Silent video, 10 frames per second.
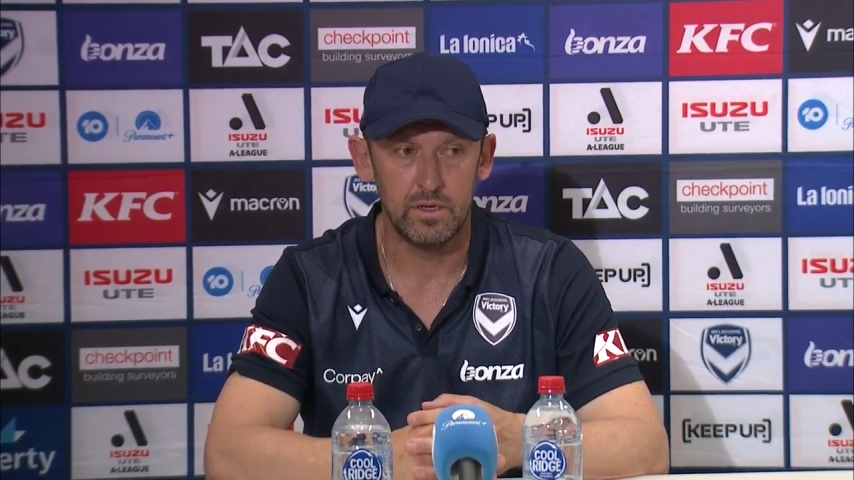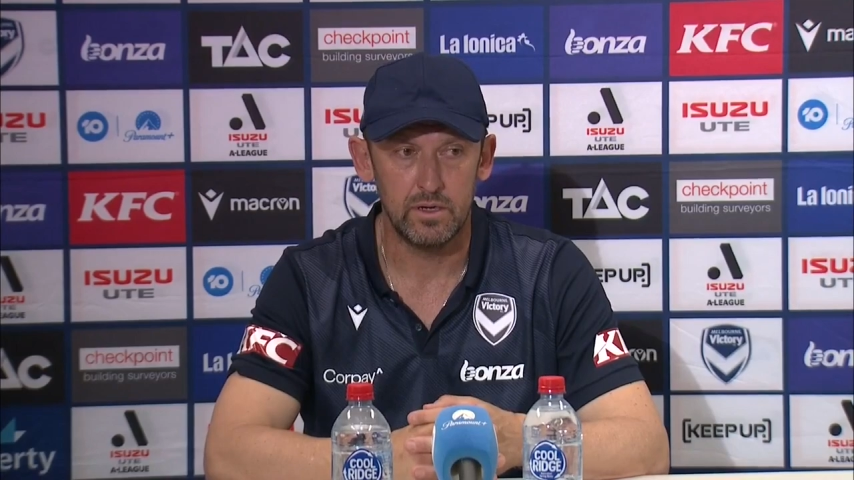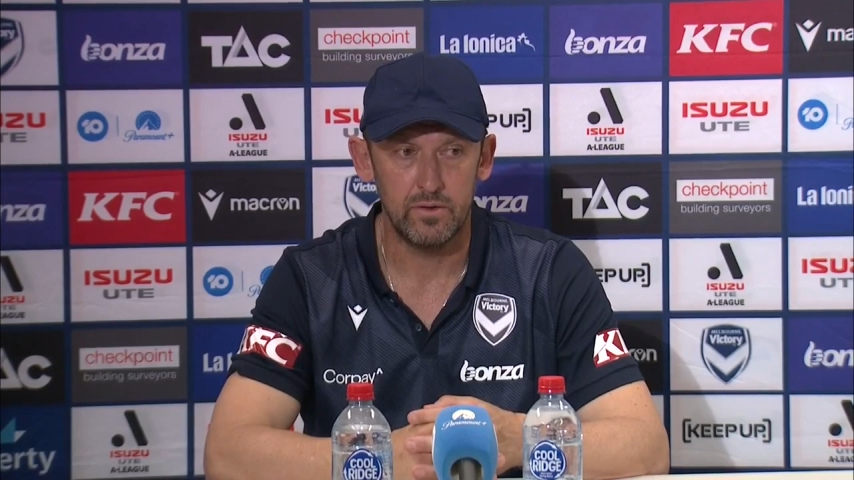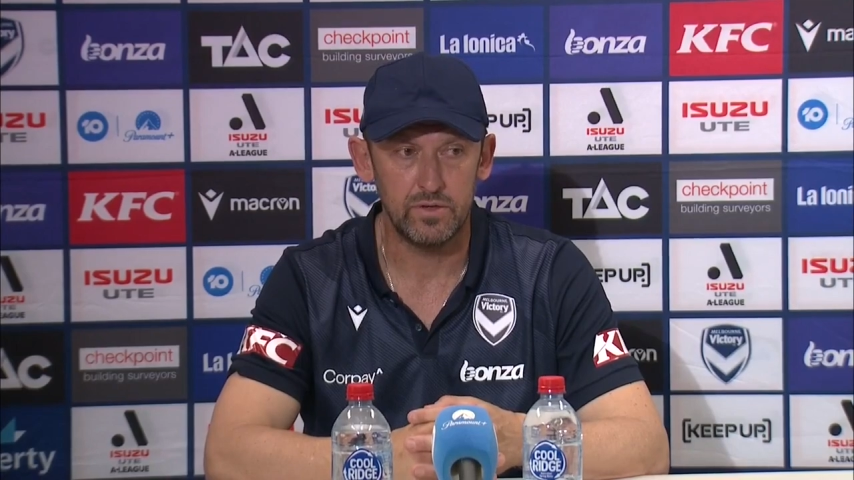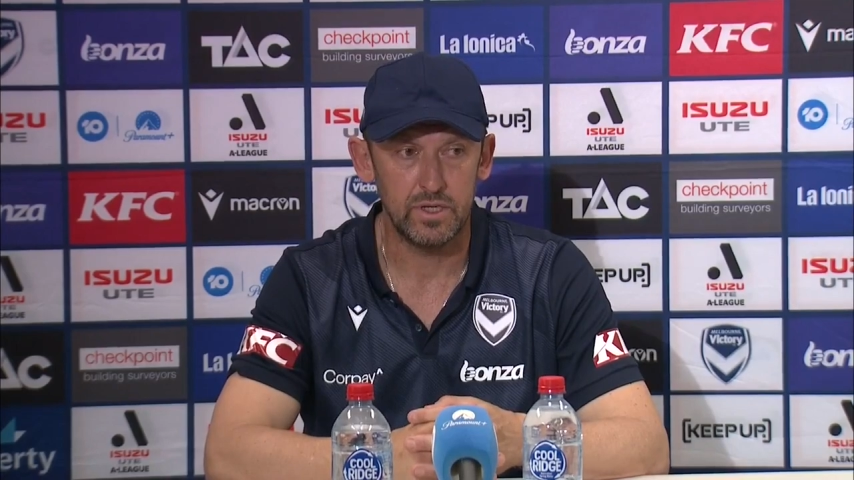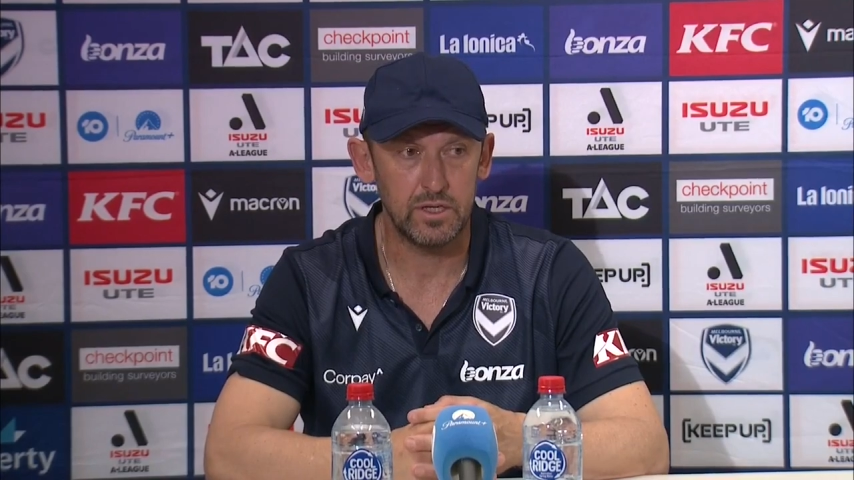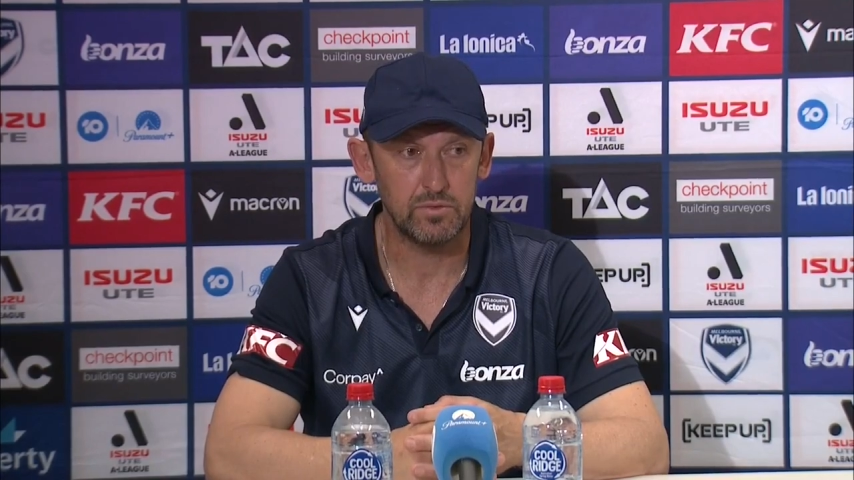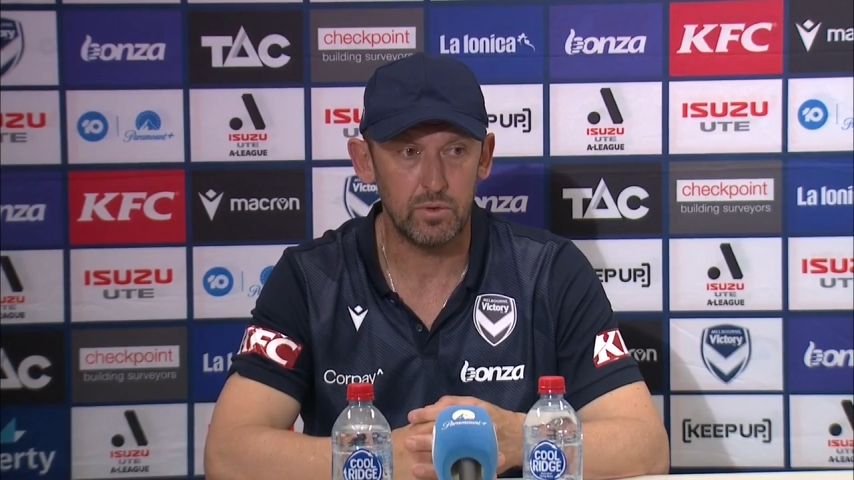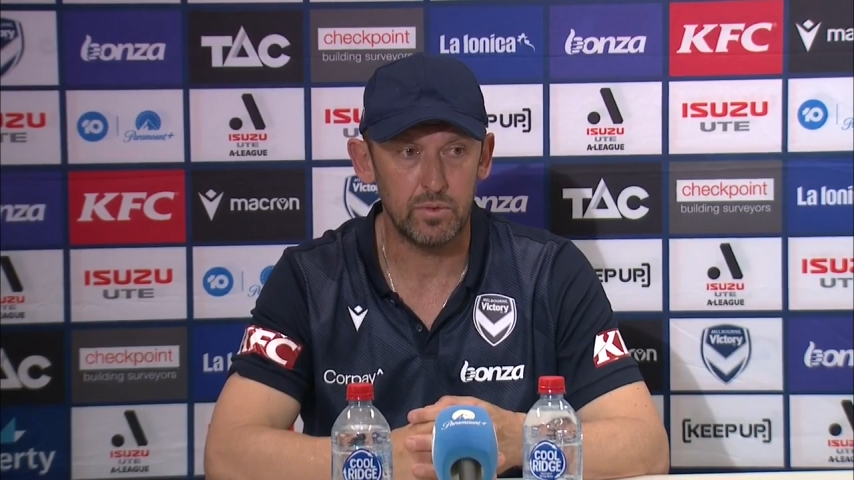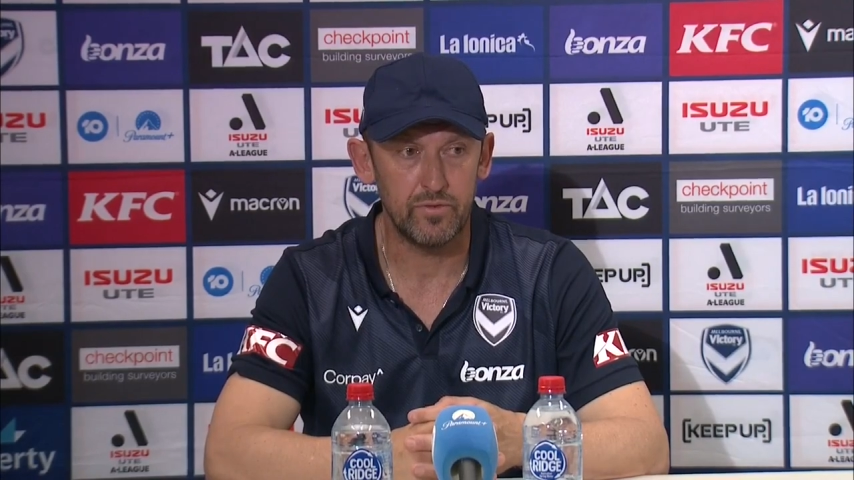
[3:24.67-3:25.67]
obviously that's
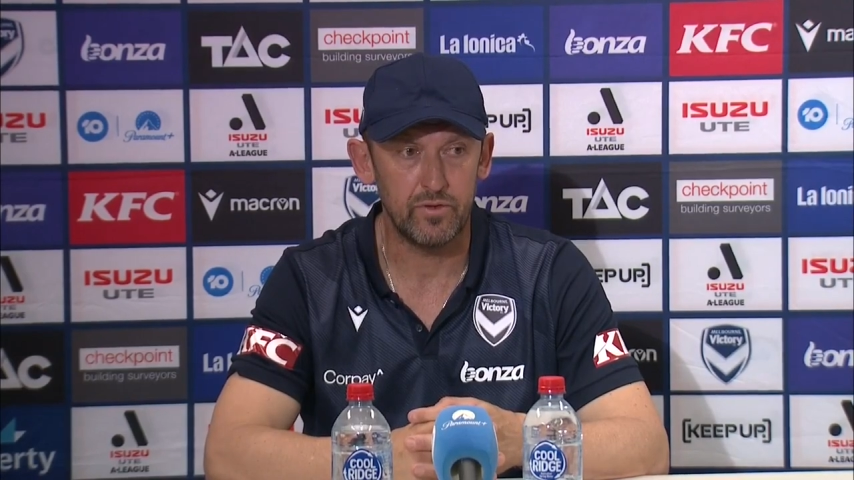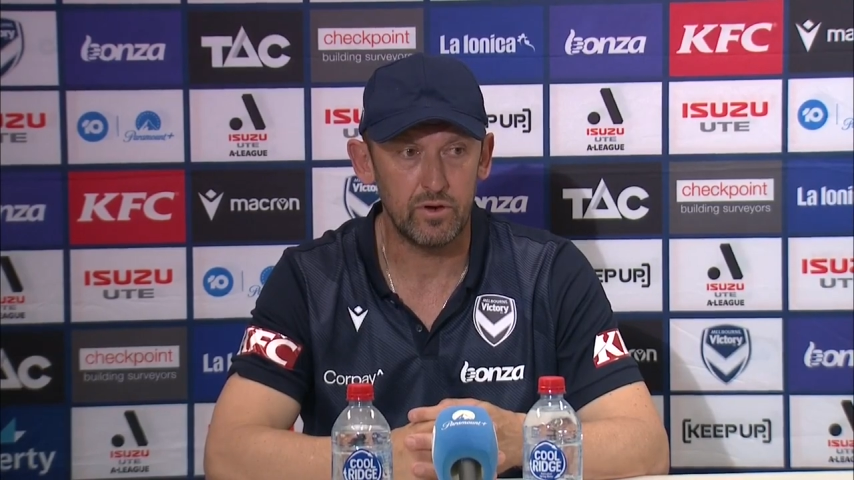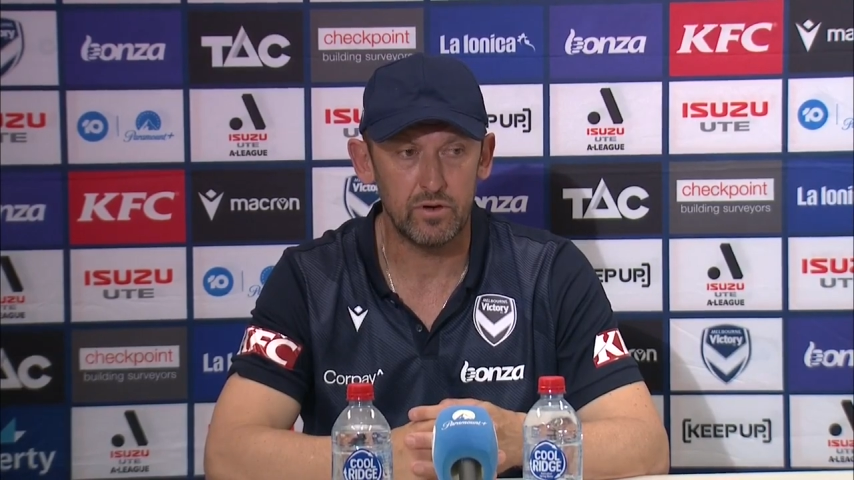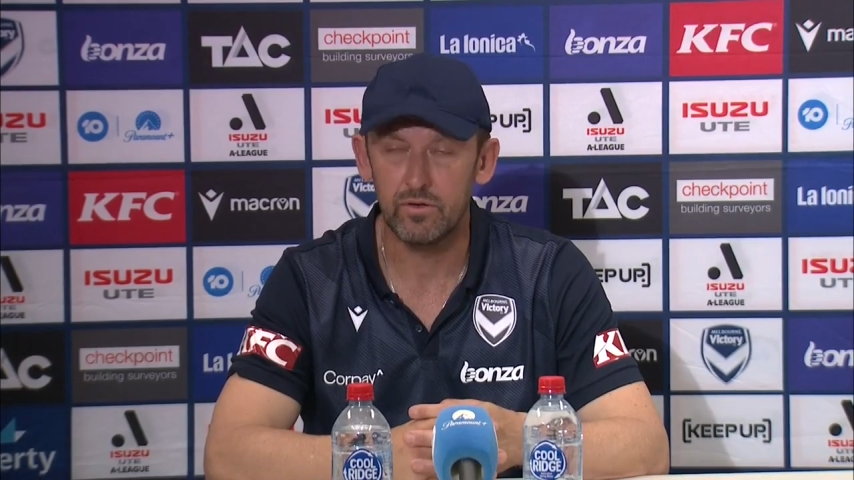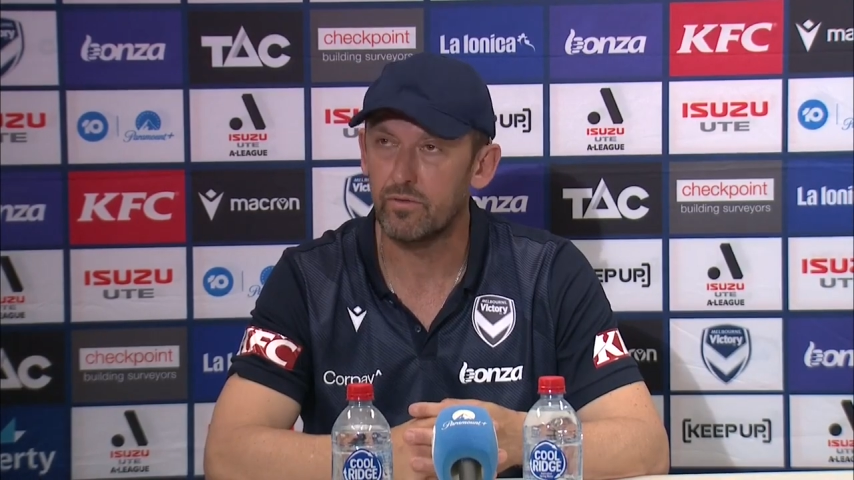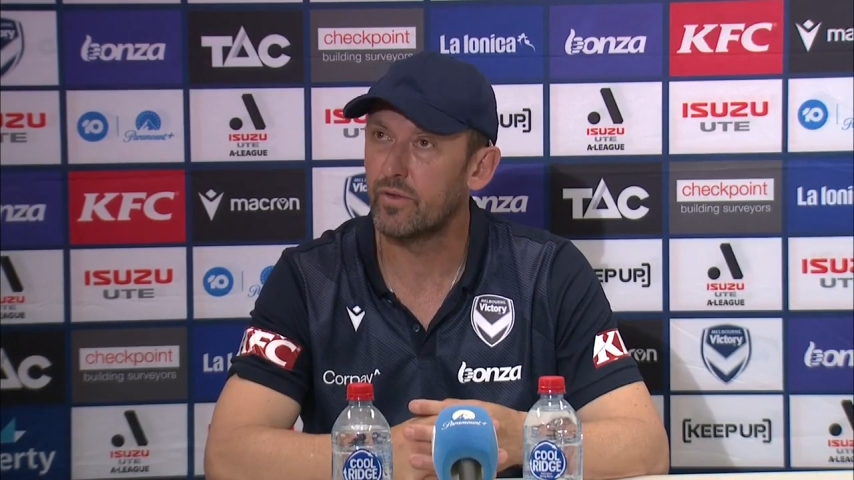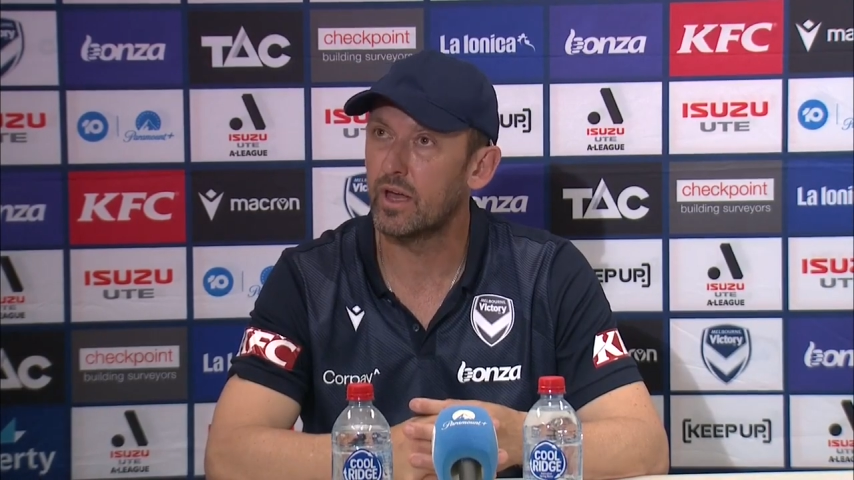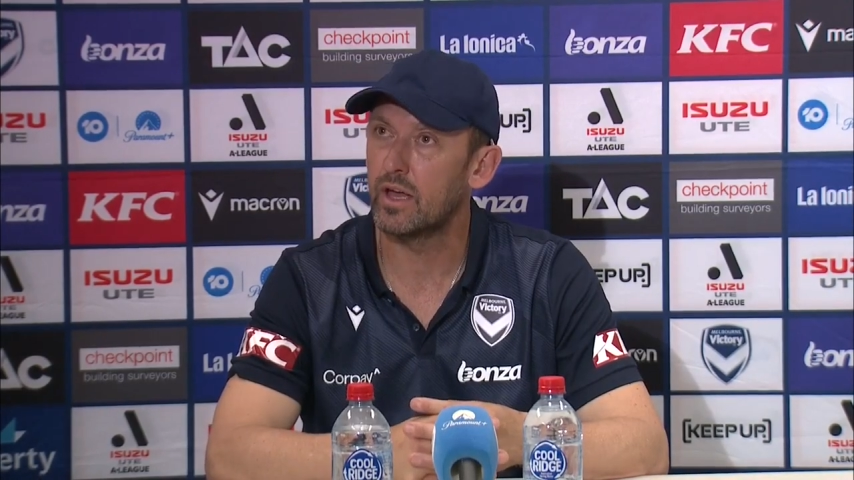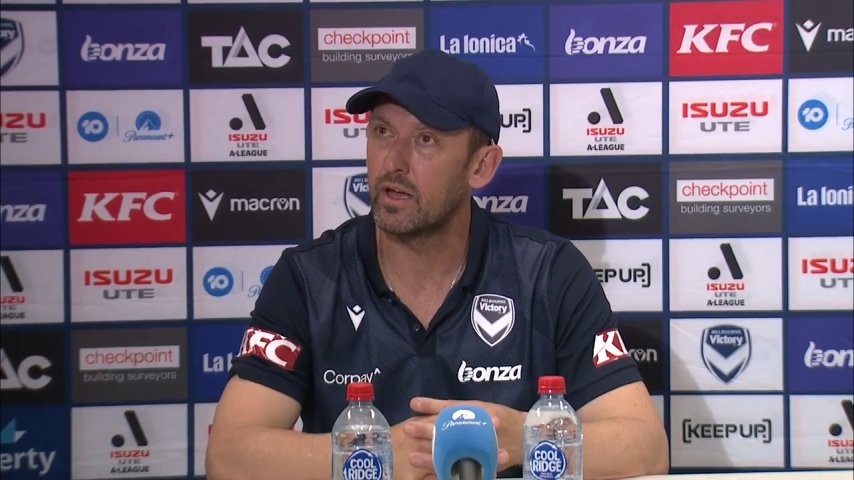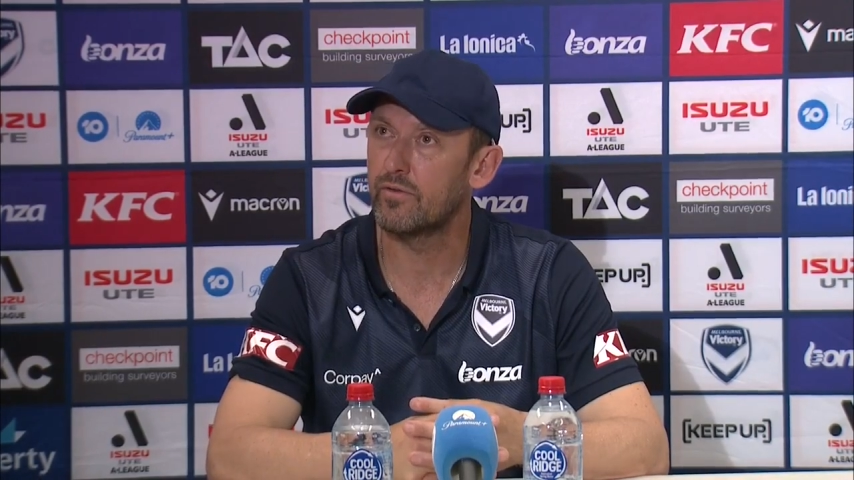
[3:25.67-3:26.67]
what we've got
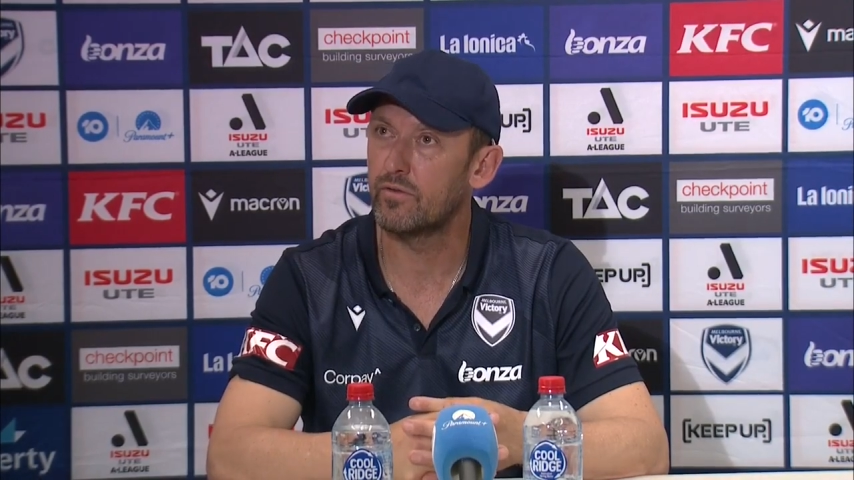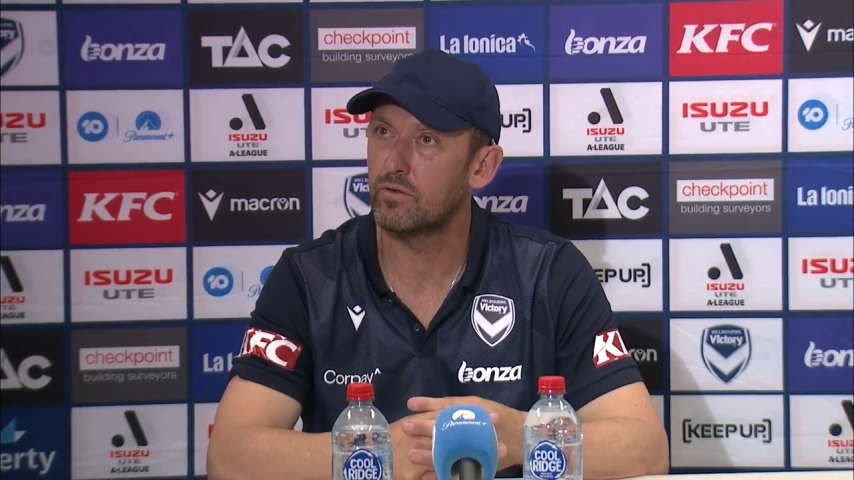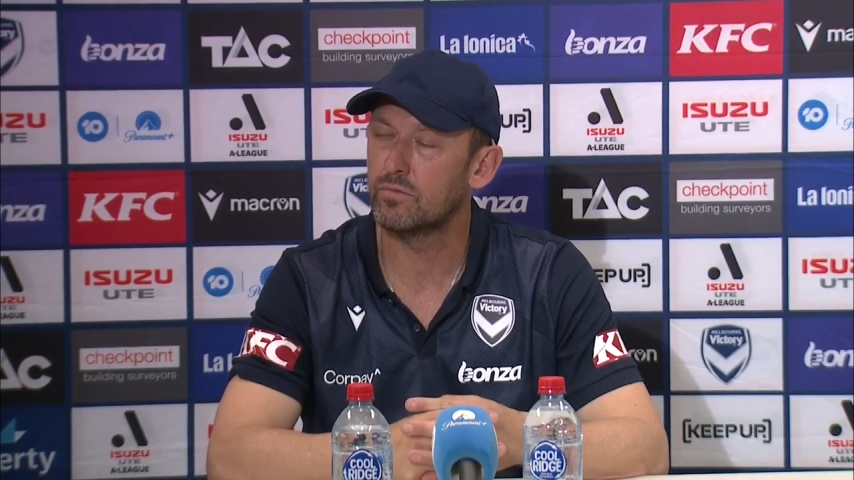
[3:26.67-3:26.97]
VAR for.